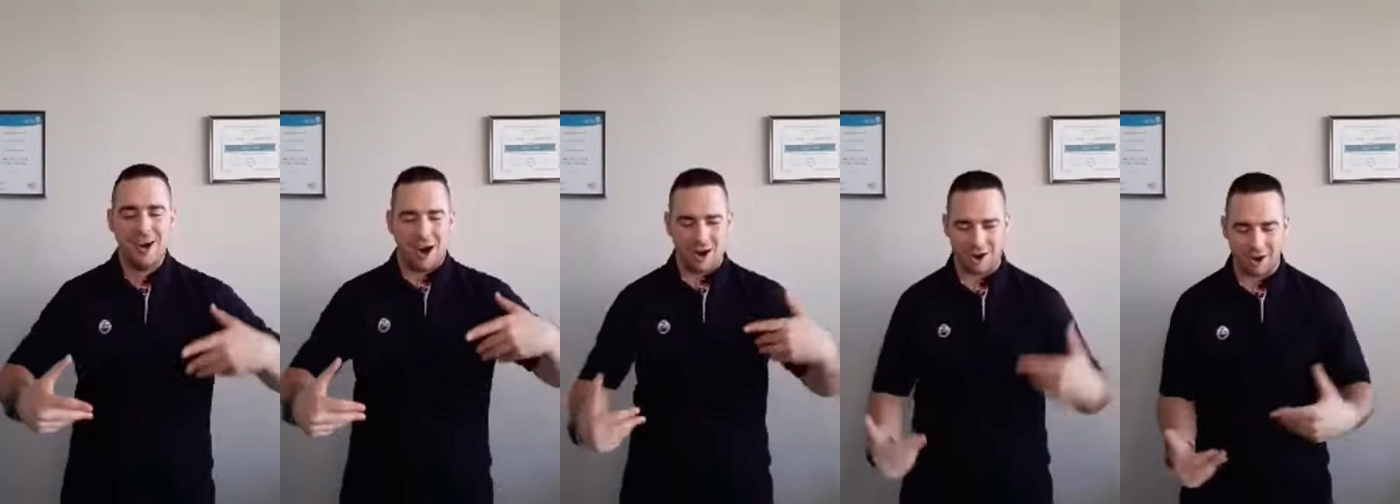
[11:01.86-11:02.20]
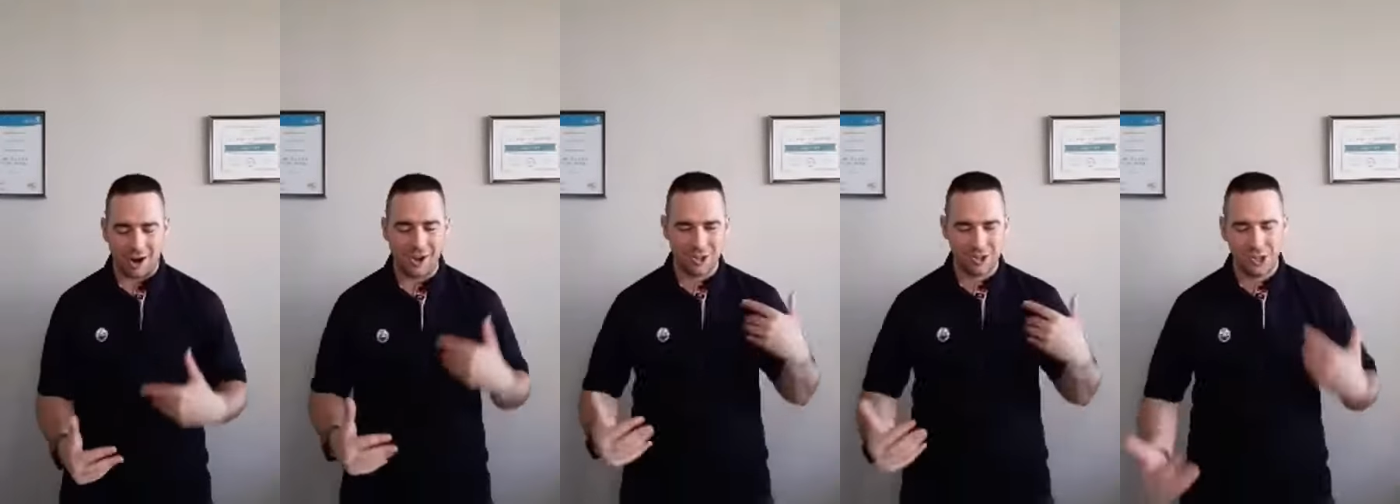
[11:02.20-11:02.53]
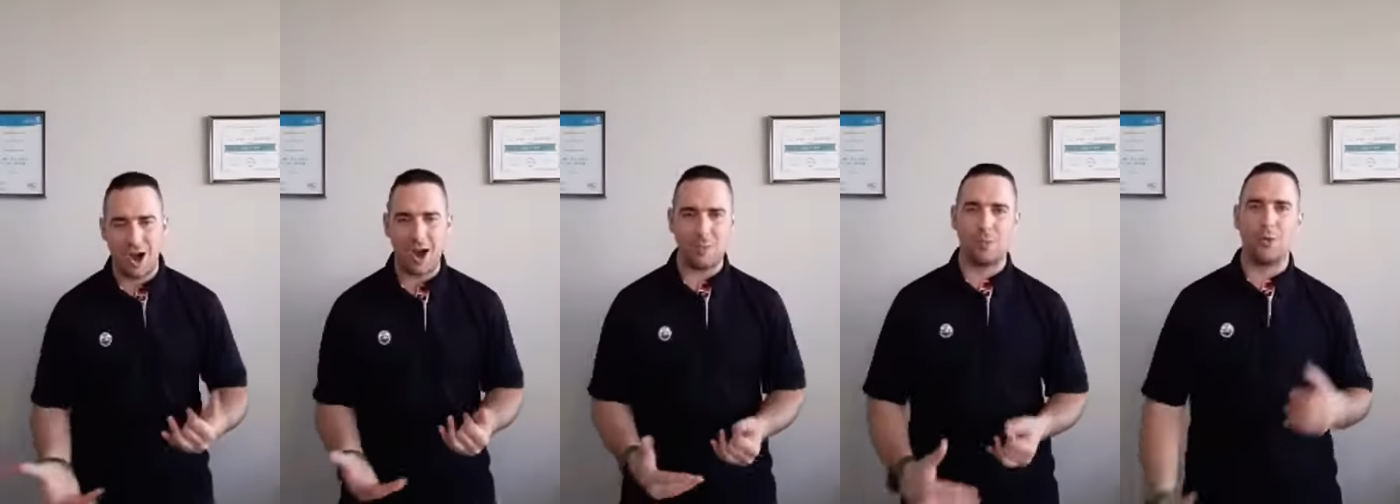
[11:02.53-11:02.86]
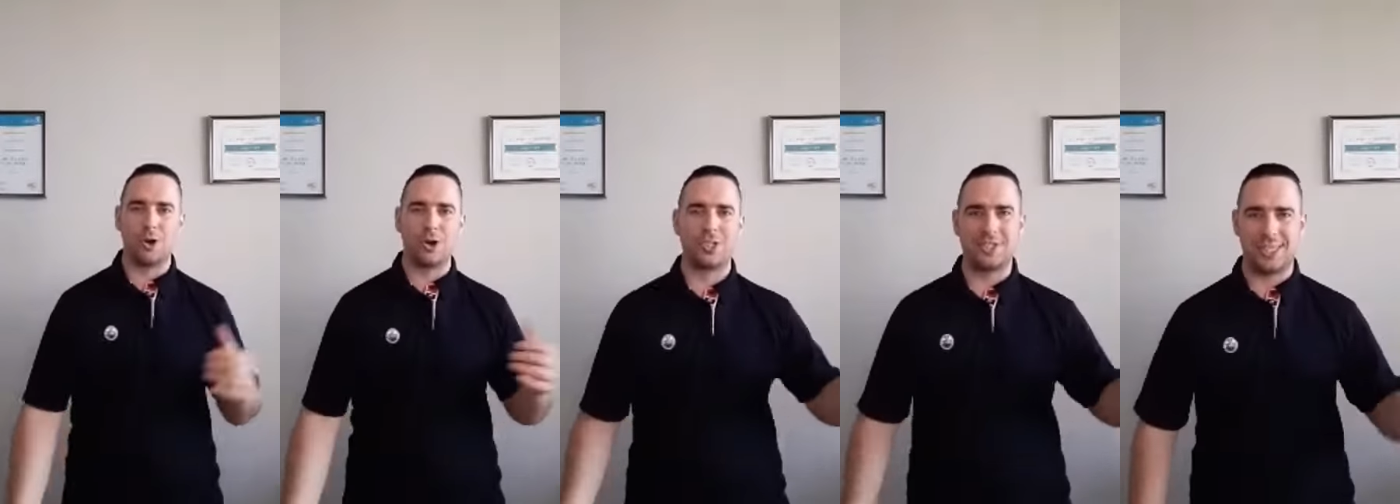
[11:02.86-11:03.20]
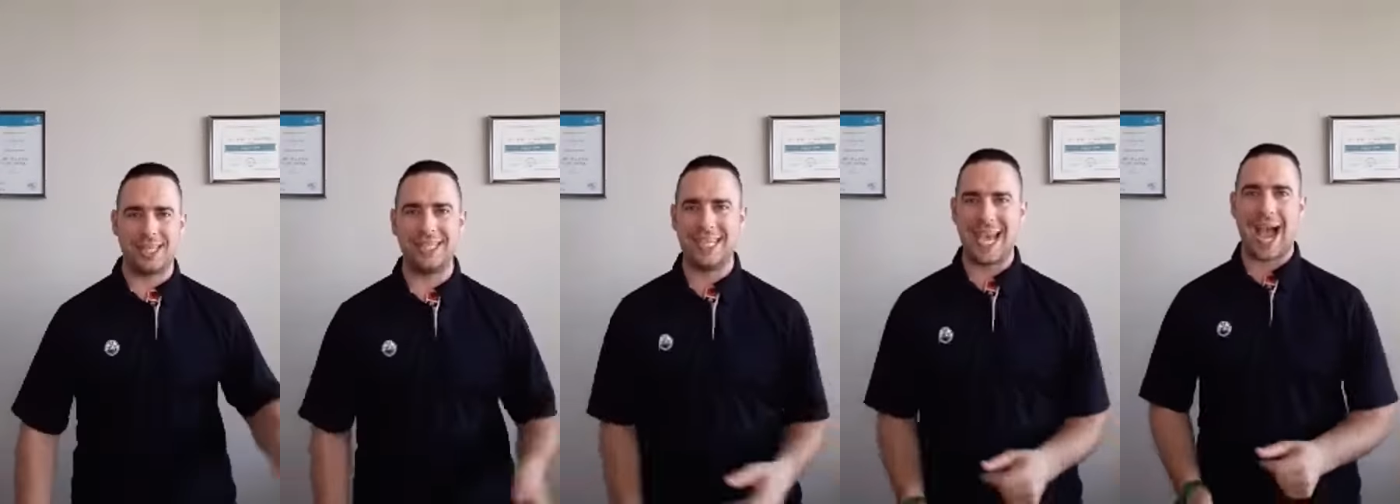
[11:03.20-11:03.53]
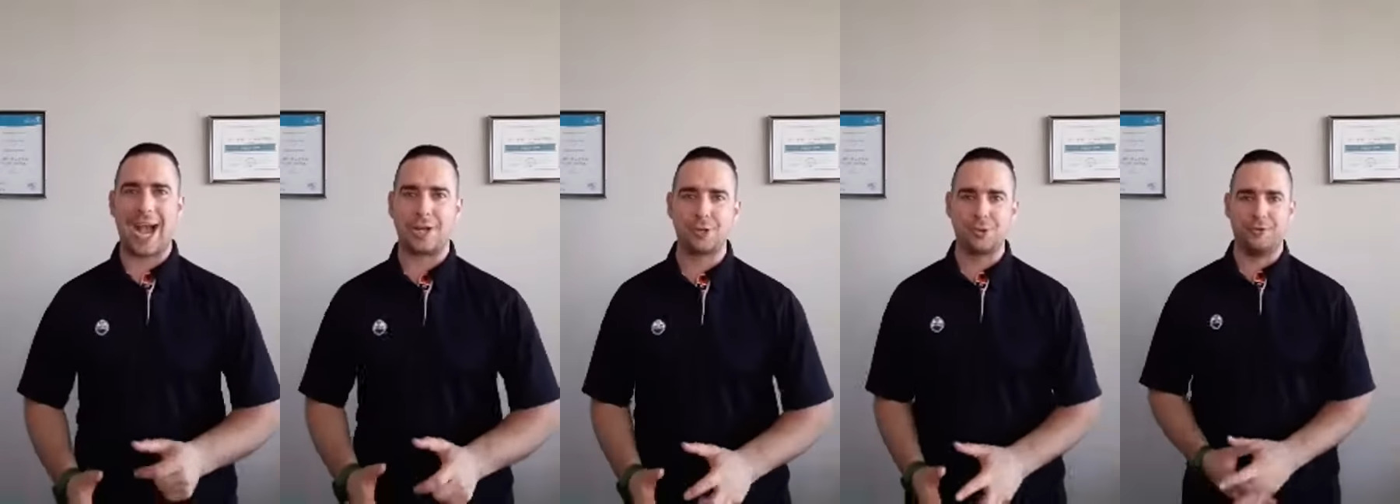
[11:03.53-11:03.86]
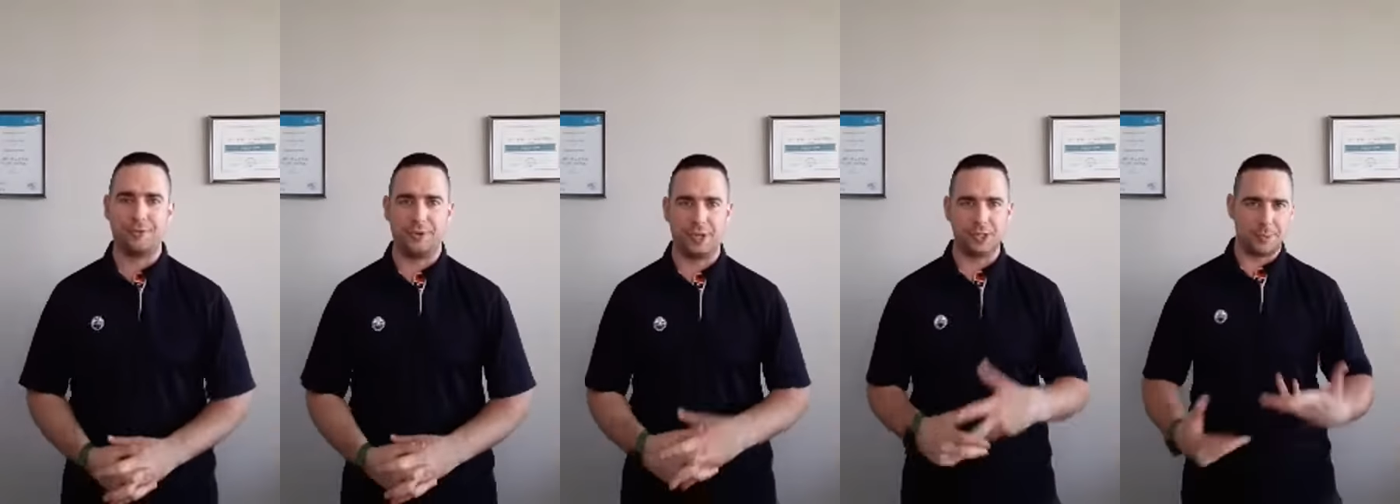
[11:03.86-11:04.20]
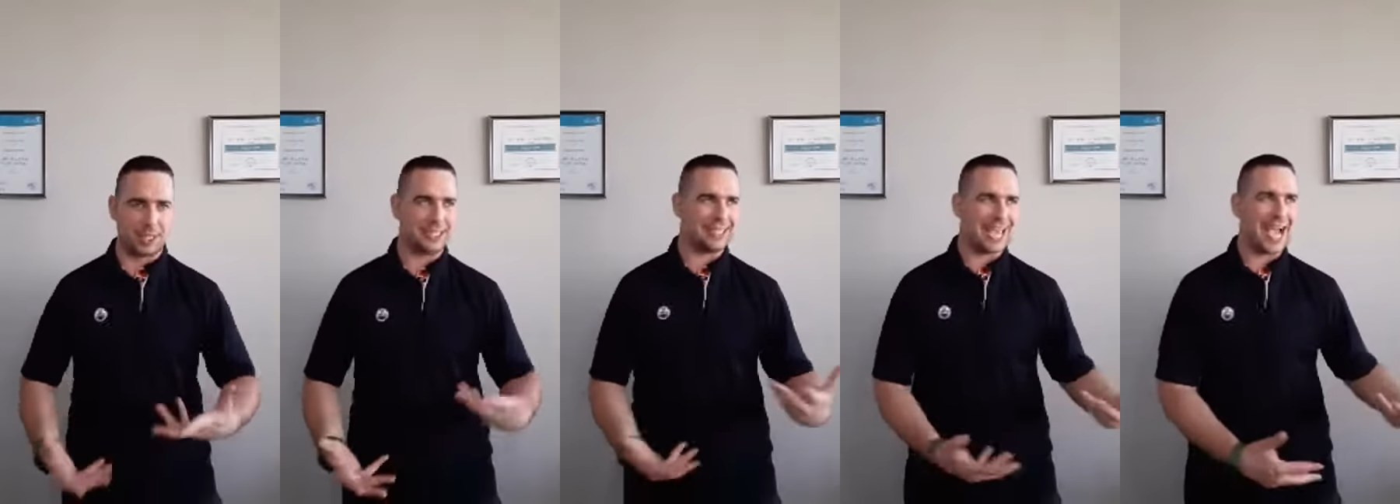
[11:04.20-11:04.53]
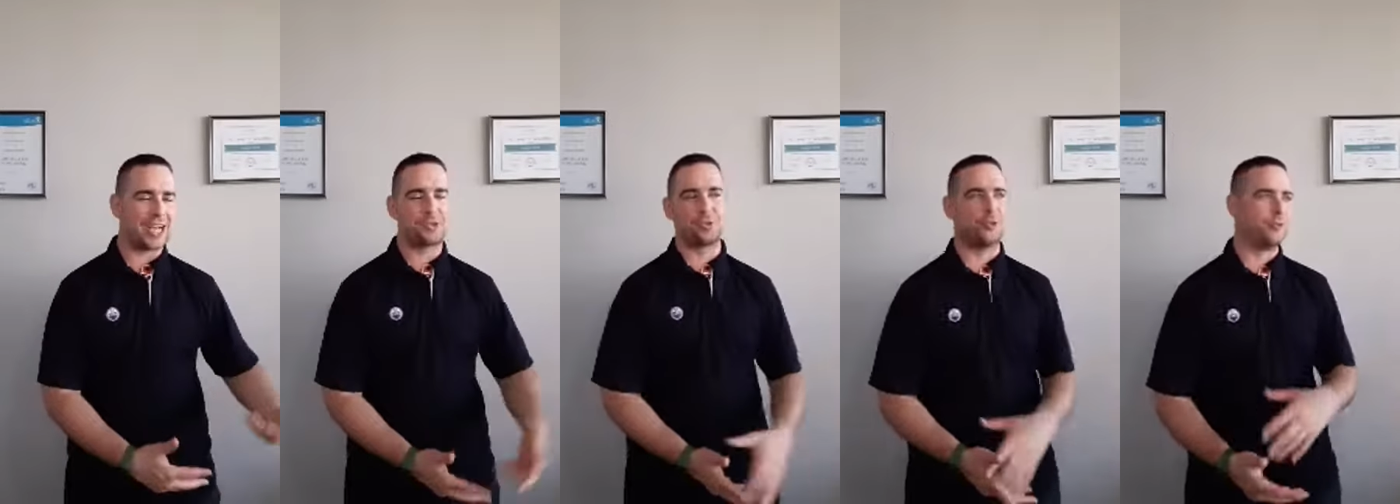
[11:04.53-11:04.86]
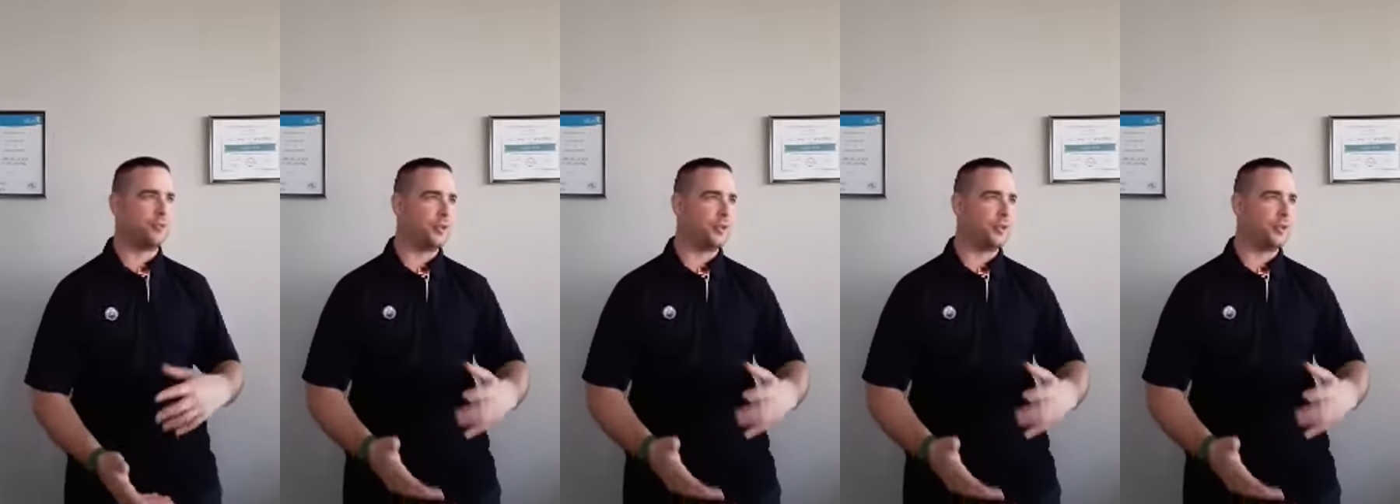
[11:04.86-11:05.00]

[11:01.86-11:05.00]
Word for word: are a lot worse than the actual fears because the actual